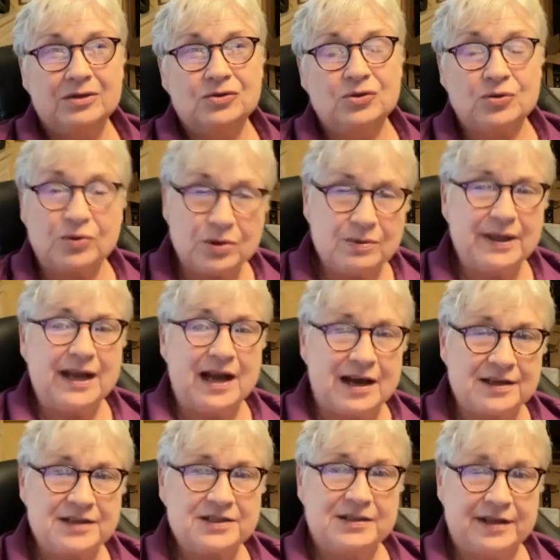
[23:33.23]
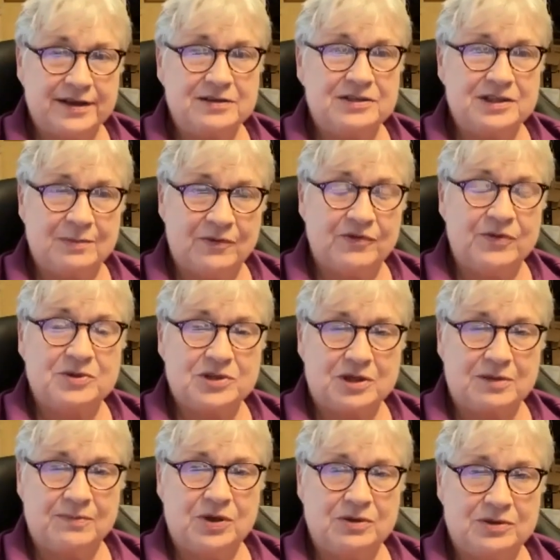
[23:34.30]
truly isolated some of those
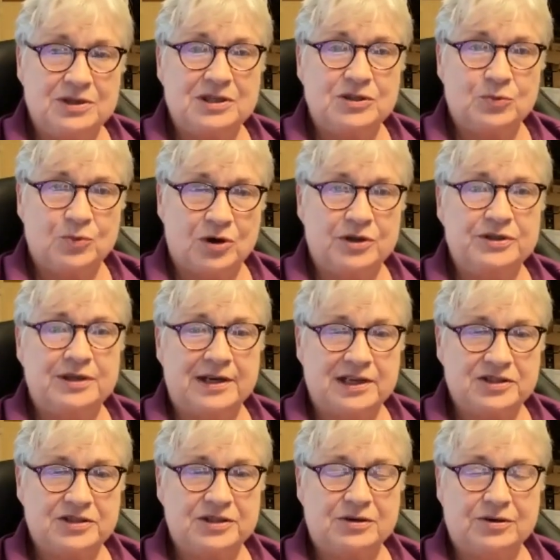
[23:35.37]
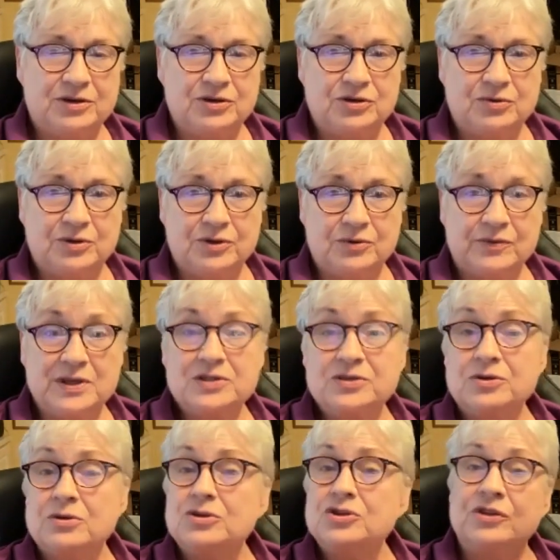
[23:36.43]
communities were until I started doing the
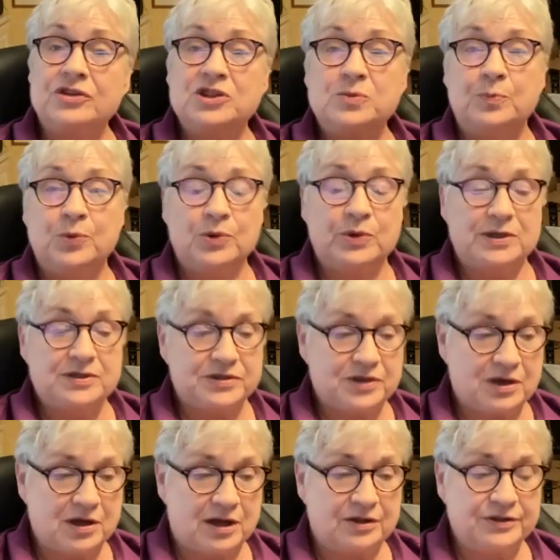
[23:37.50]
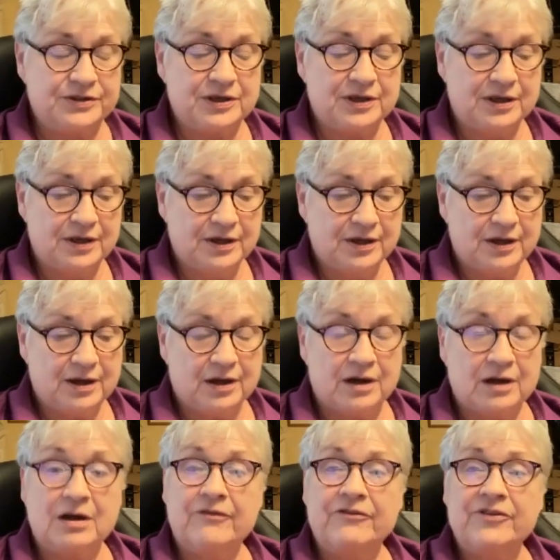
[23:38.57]
research. And this book is called
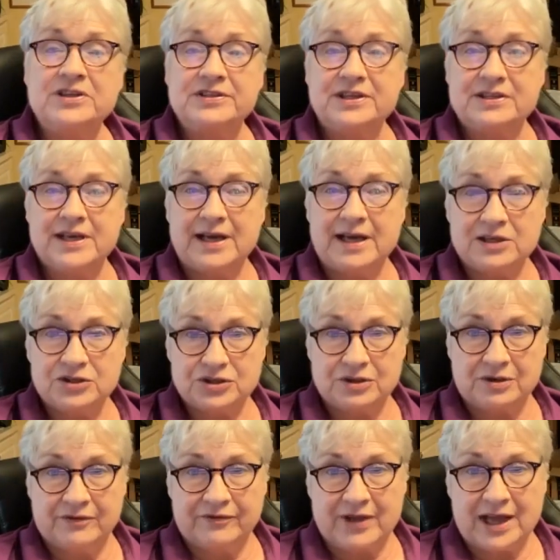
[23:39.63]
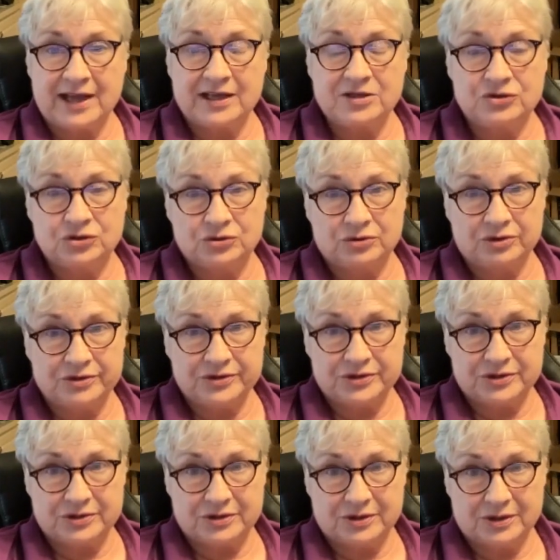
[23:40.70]
A Visitation of
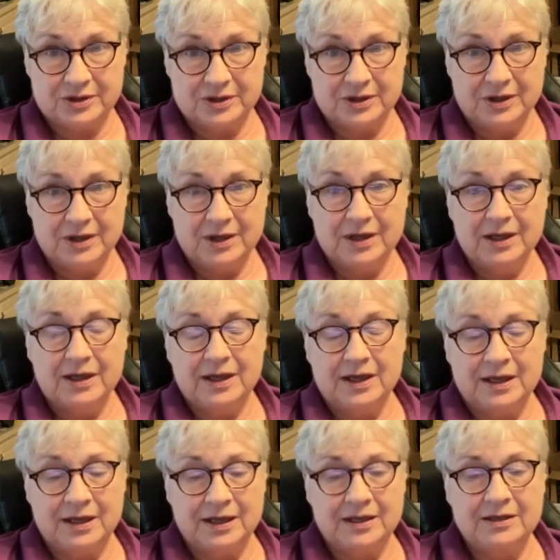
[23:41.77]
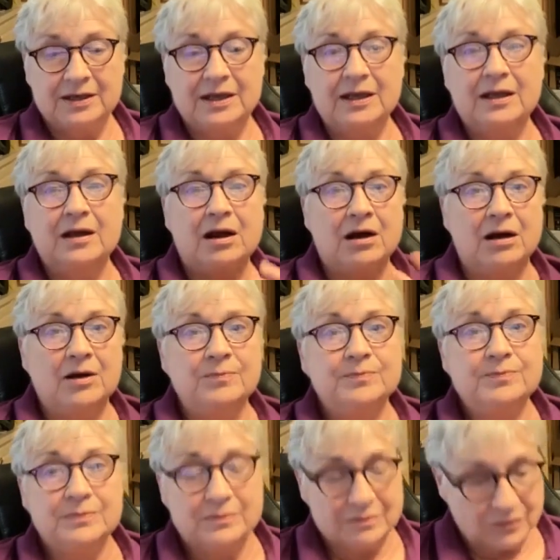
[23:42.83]
Angels. And
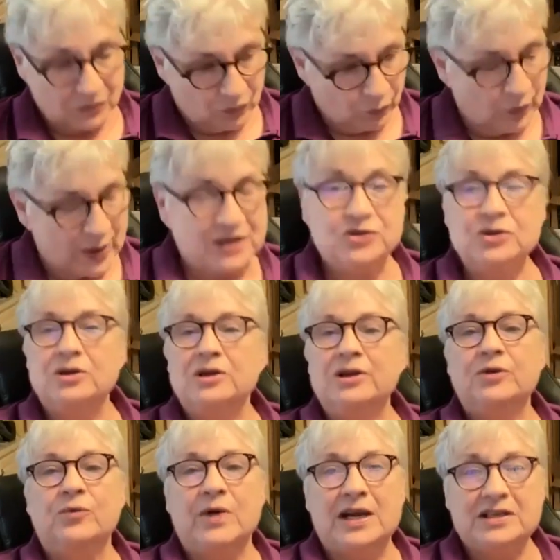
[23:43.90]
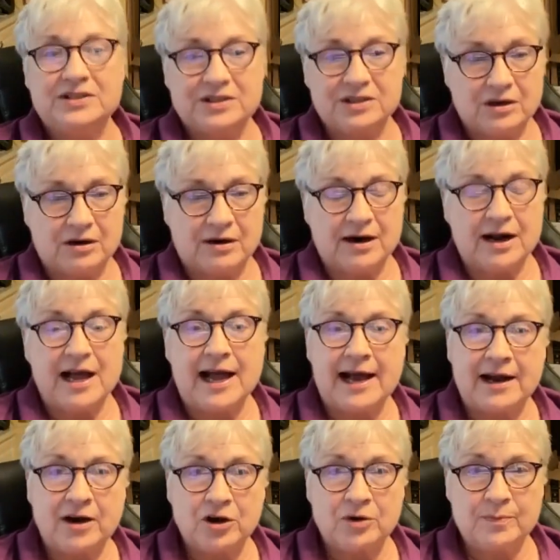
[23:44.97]
Reginald and Raisa are
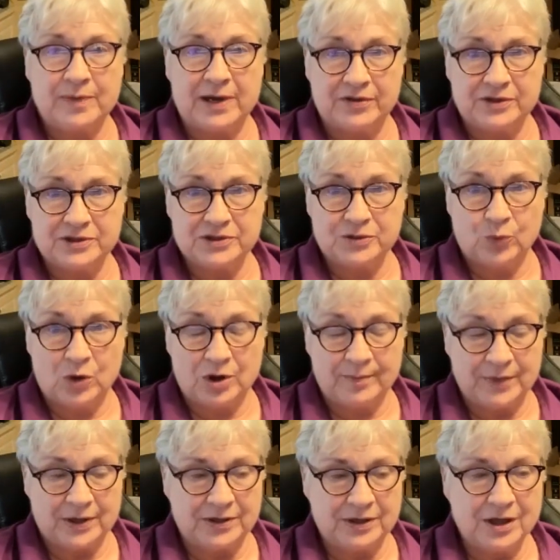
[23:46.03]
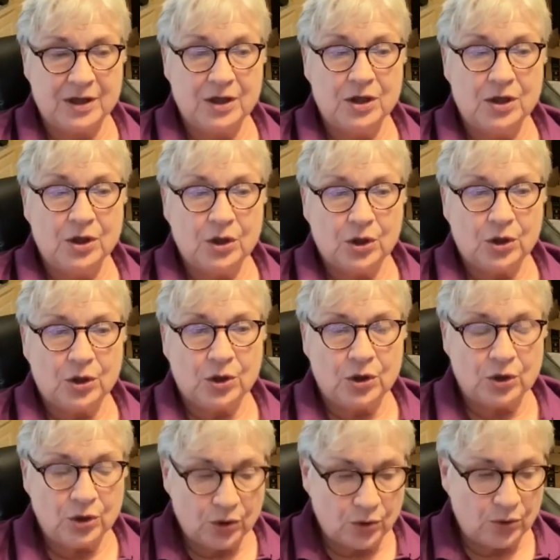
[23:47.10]
hired by this woman
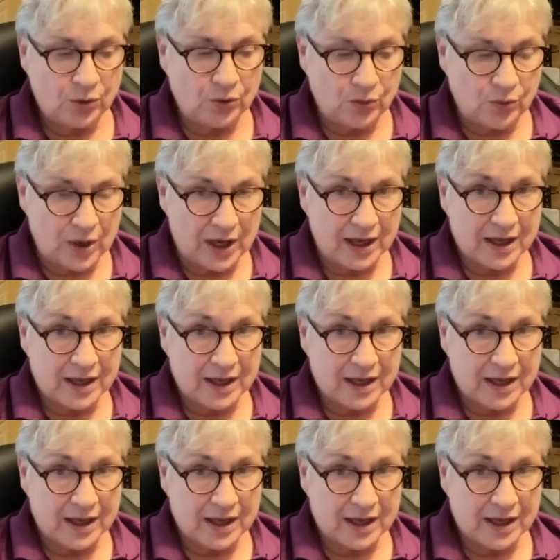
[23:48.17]
who